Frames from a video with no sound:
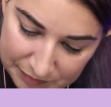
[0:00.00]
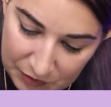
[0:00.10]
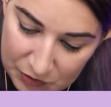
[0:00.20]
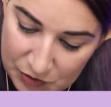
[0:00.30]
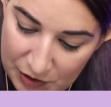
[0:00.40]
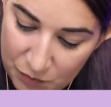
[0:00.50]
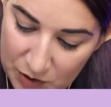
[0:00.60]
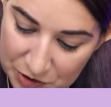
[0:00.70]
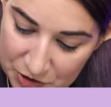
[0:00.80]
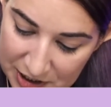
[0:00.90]
So I have
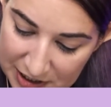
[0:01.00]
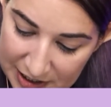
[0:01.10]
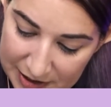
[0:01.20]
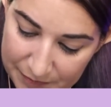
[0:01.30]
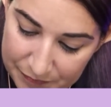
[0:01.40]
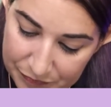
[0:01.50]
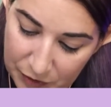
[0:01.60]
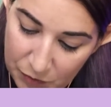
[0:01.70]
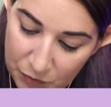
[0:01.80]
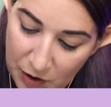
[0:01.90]
one trinket
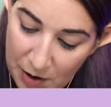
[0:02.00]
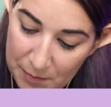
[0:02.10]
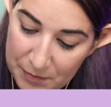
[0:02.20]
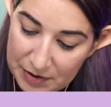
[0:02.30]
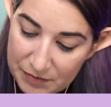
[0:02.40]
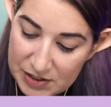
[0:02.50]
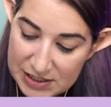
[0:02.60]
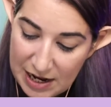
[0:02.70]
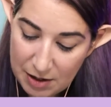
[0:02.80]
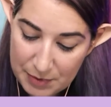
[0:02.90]
from the
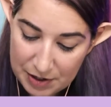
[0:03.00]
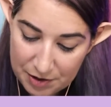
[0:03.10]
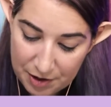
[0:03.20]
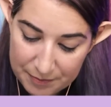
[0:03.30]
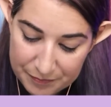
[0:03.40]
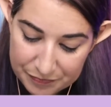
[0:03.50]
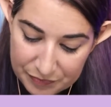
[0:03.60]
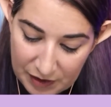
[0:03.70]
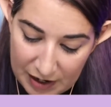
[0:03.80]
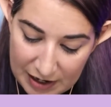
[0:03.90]
salamander,
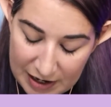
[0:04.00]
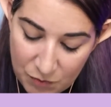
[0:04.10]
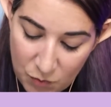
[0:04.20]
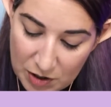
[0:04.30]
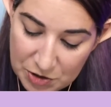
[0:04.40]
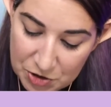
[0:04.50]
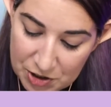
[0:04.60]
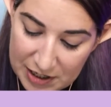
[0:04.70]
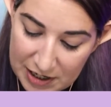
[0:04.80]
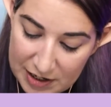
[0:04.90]
and I have one
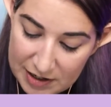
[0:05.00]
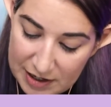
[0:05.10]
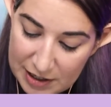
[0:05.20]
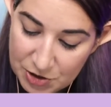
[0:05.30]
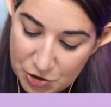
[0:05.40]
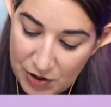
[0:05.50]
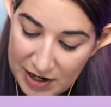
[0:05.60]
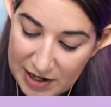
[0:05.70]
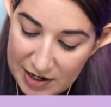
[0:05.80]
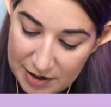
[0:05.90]
trinket that I
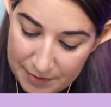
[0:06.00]
traded.